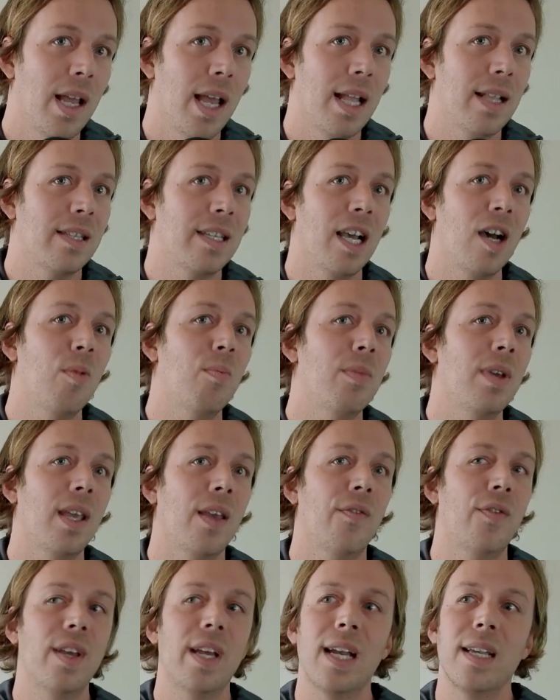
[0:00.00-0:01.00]
and tell me
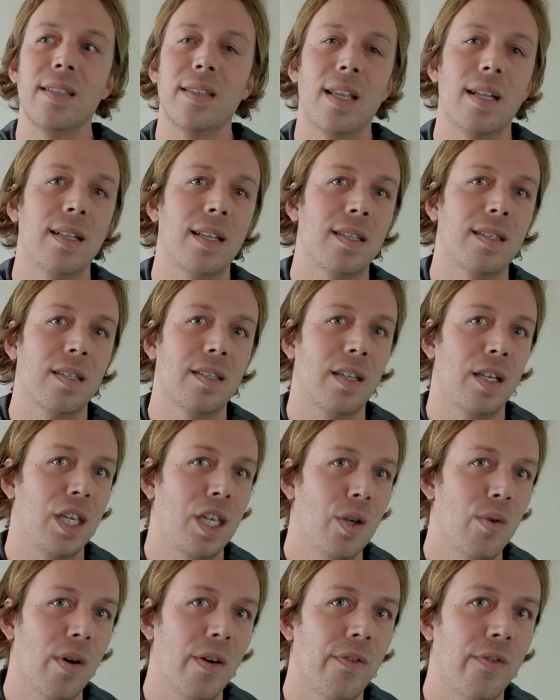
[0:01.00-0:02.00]
if you guys think this is a
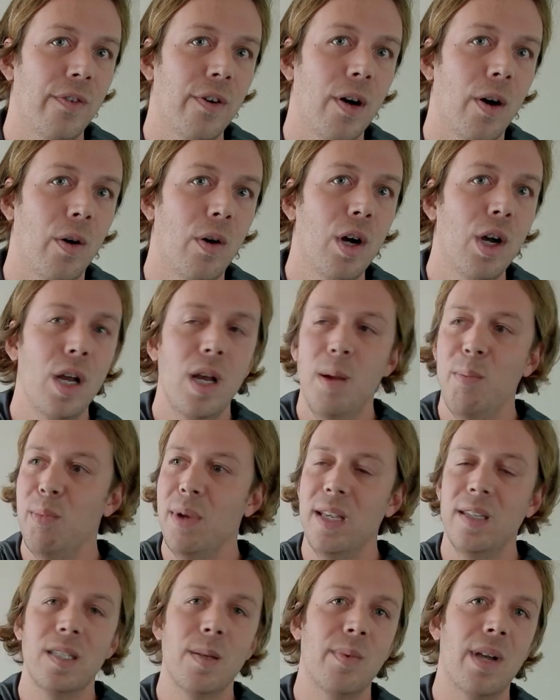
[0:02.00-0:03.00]
UFO,
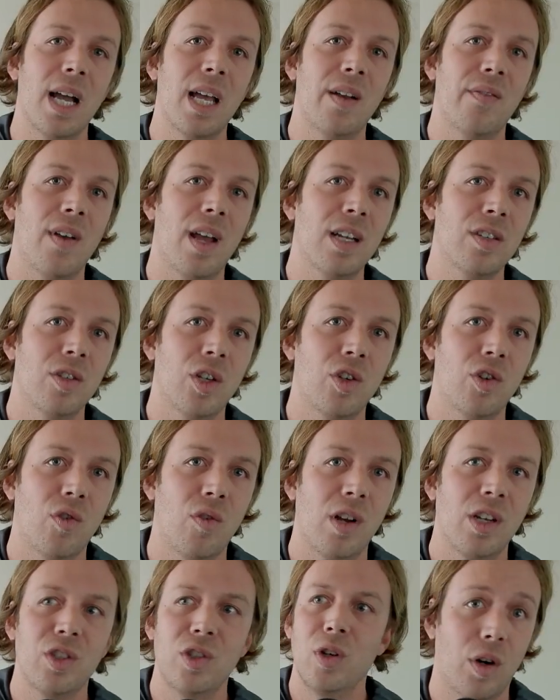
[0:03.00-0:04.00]
meaning some kind of
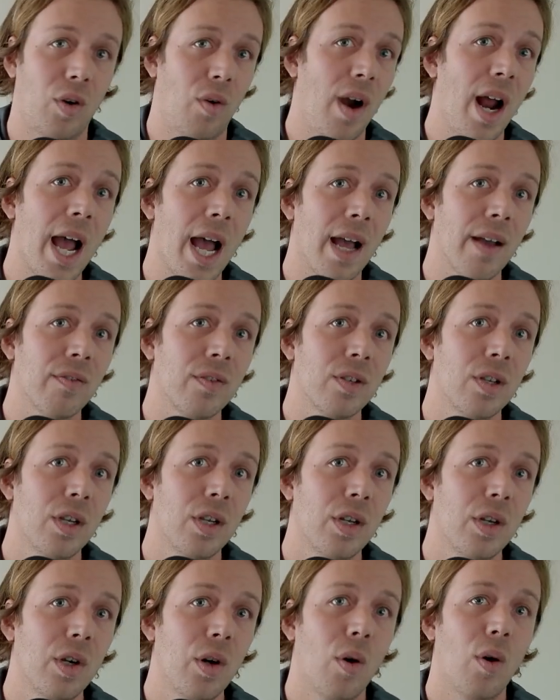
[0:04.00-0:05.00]
extraterrestrial craft,
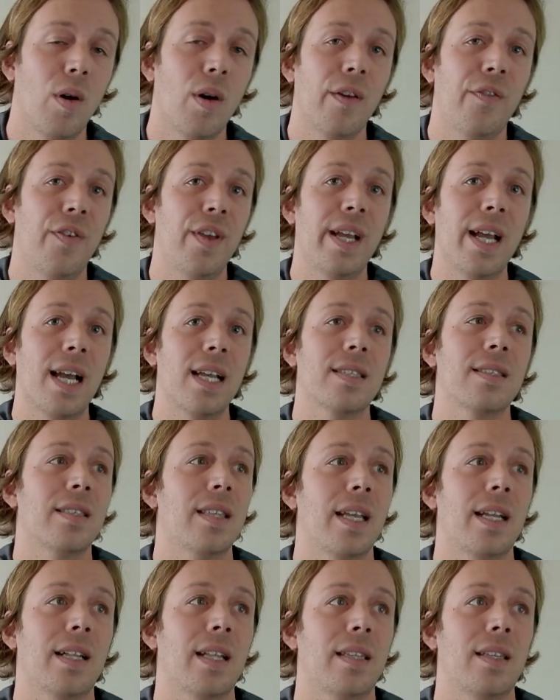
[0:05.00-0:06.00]
or if you guys
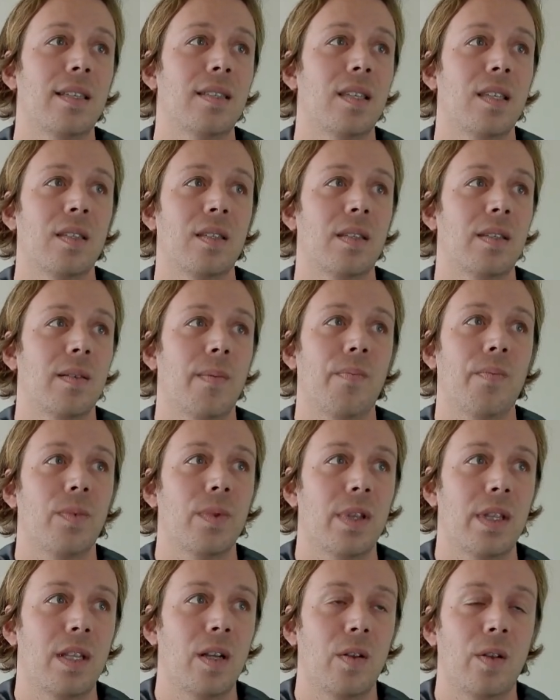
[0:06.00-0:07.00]
think this is
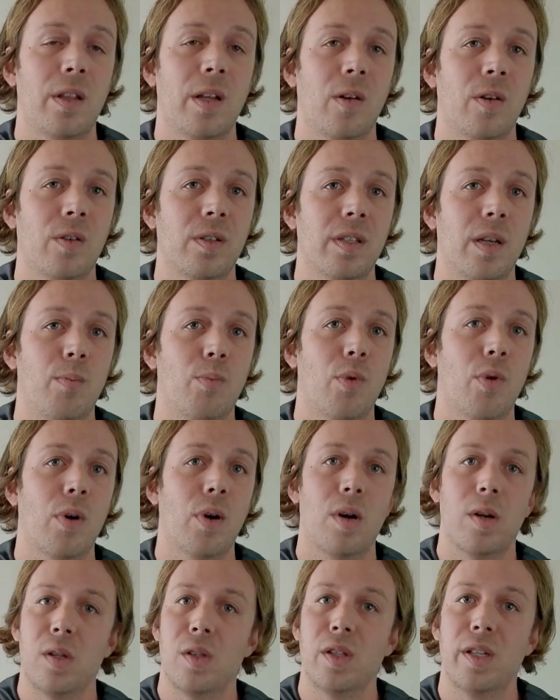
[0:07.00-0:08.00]
there's a more
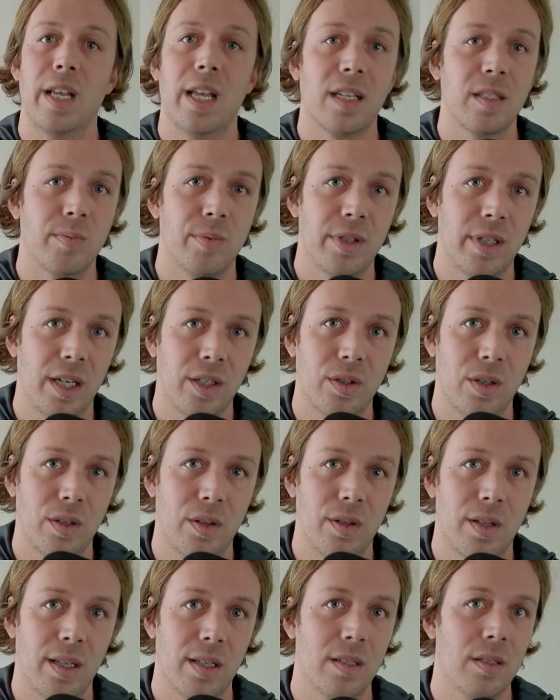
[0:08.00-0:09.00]
earthly explanation
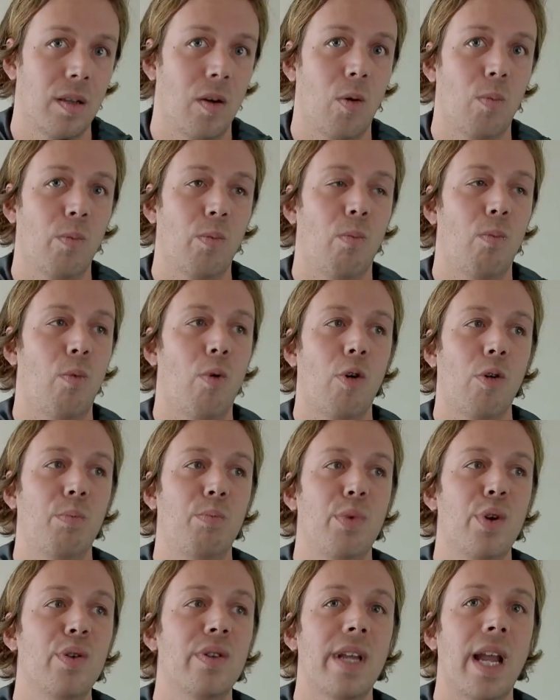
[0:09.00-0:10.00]
to this, or more
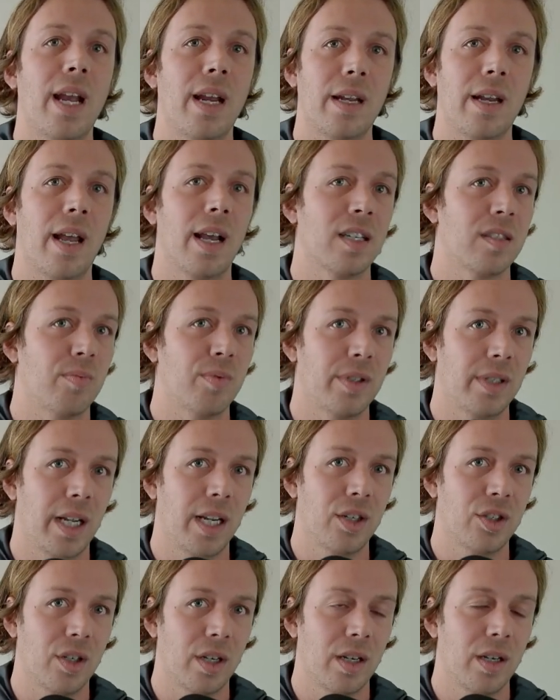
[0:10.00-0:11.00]
mundane
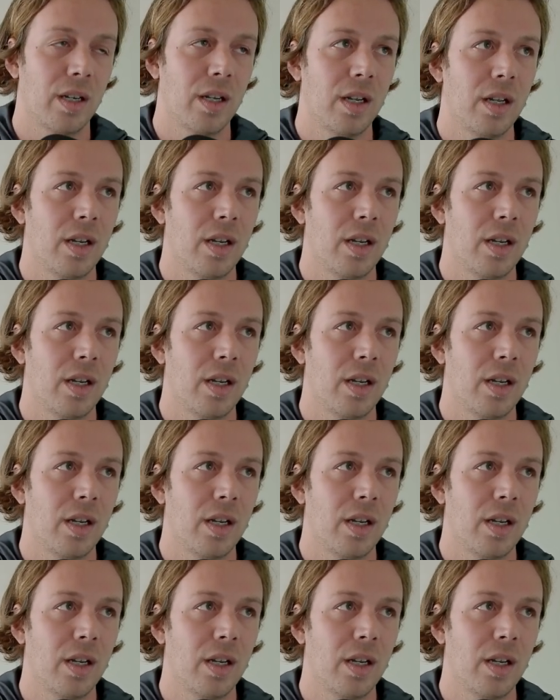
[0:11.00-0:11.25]
explanation.